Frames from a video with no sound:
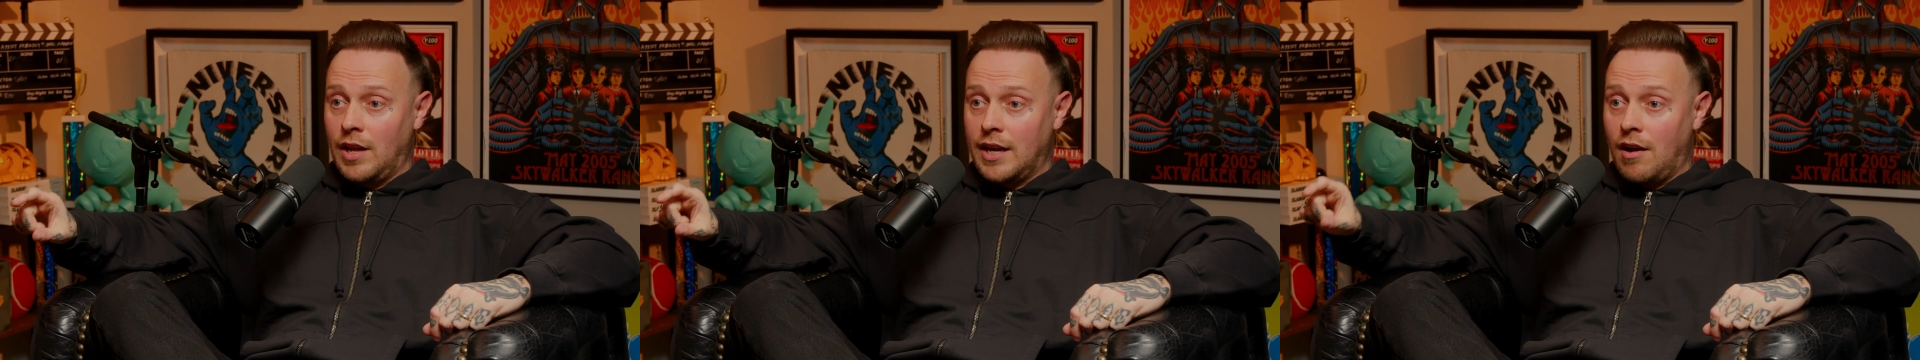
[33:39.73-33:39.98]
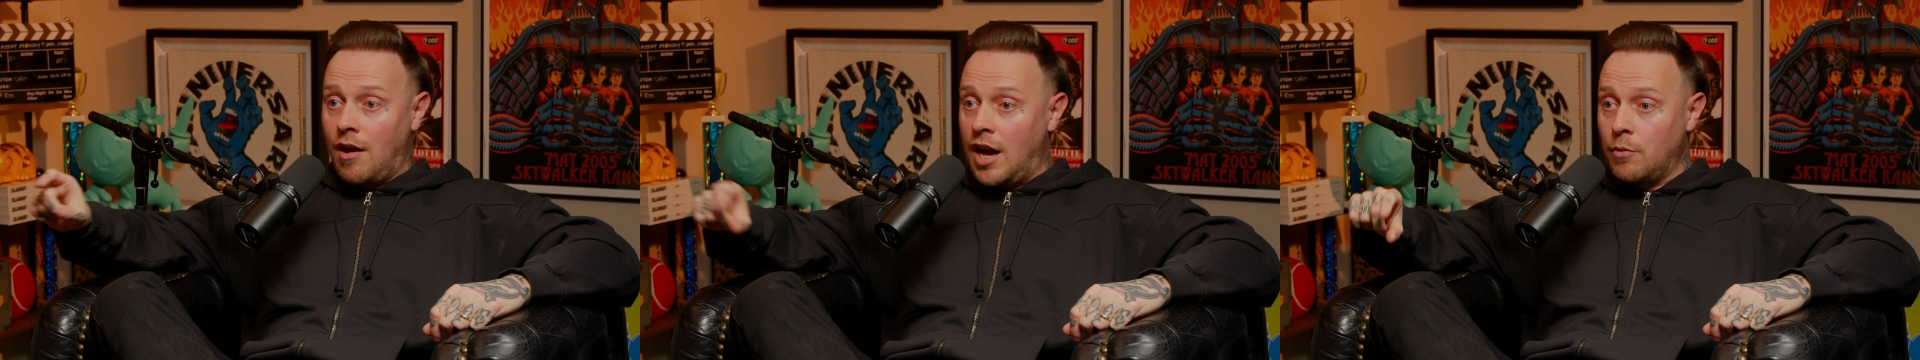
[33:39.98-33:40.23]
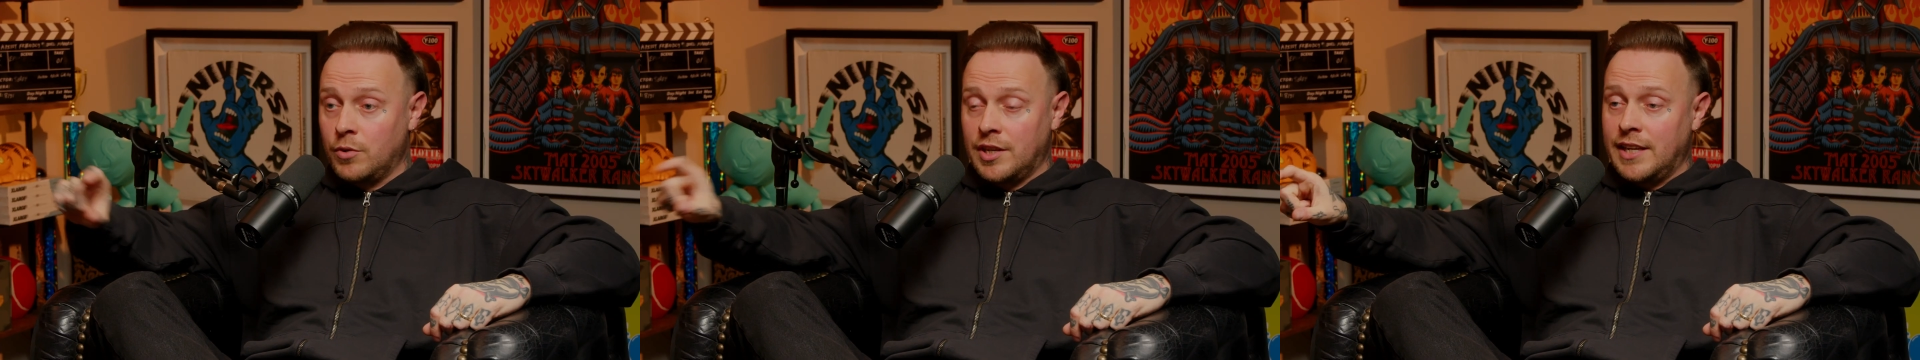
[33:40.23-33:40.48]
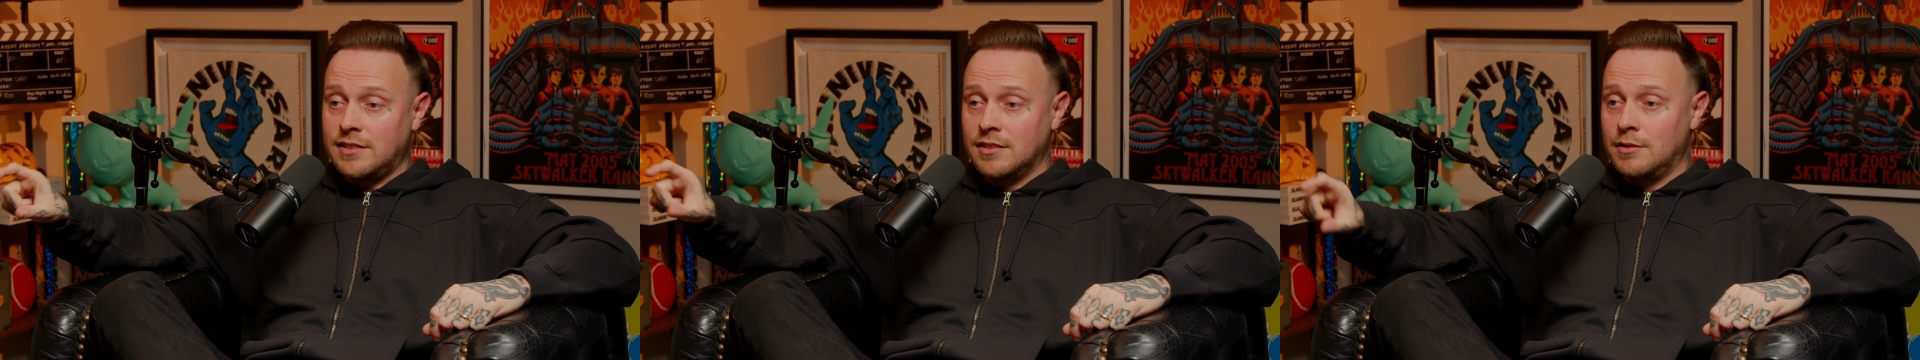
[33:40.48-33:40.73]
like I
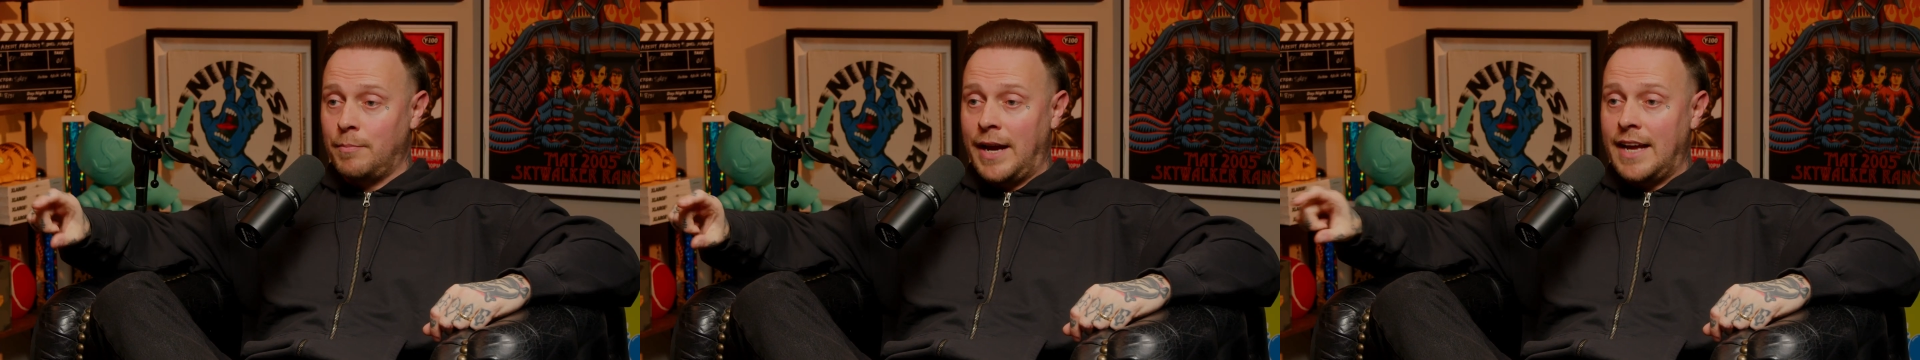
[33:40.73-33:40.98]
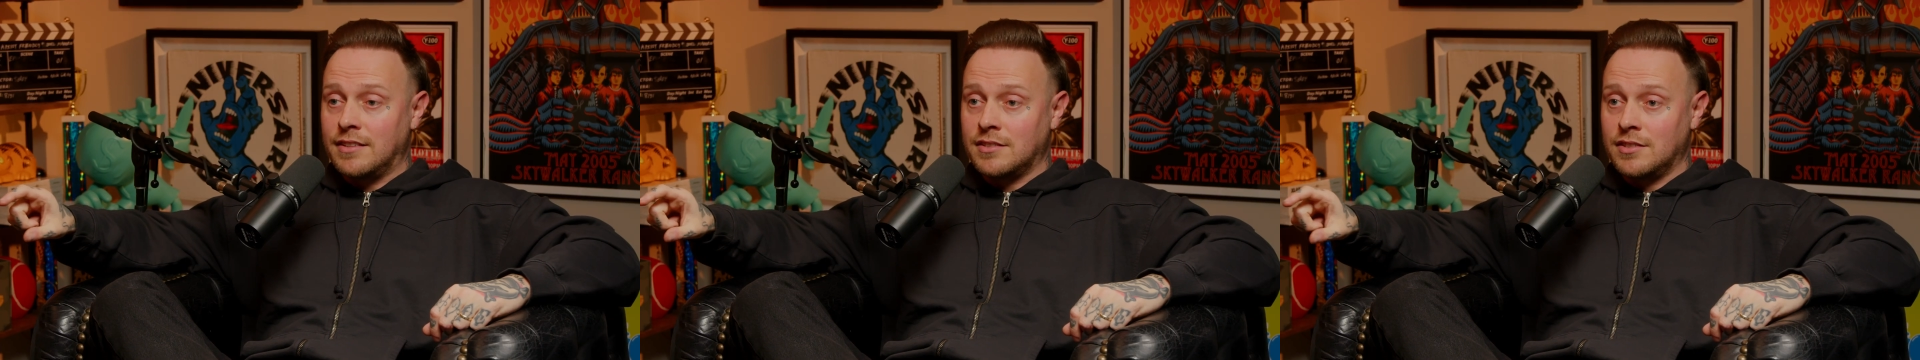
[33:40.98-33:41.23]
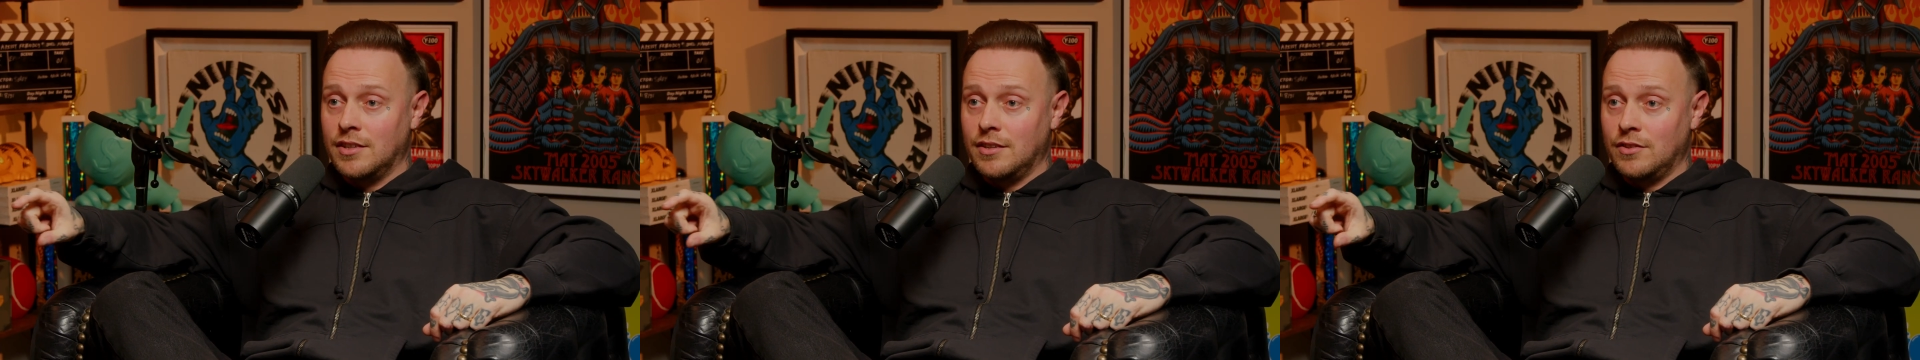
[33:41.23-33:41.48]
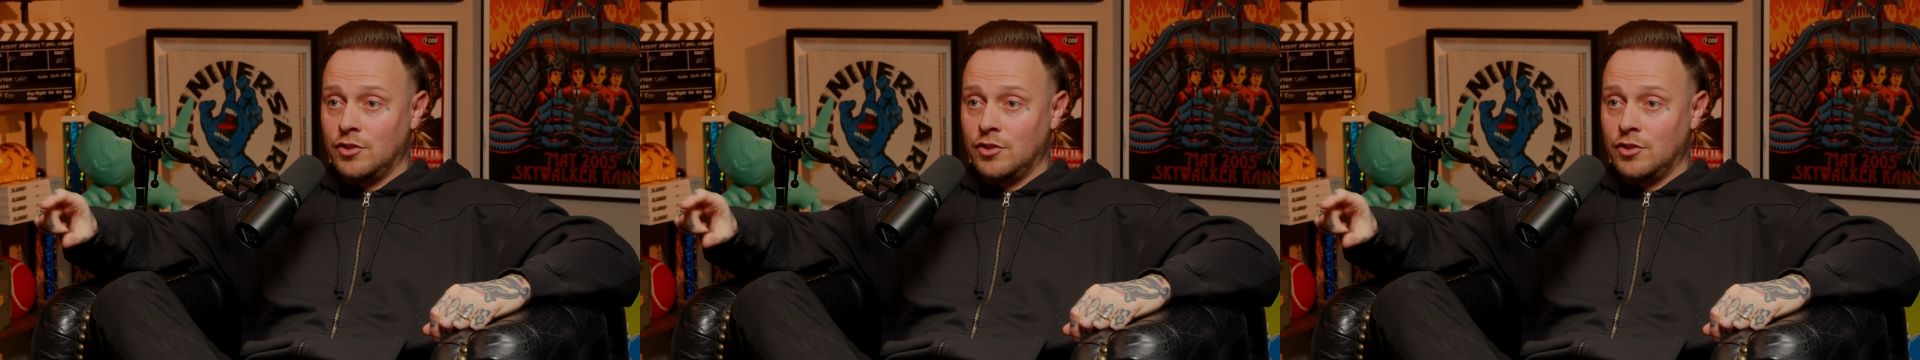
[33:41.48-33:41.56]
would listen to bands that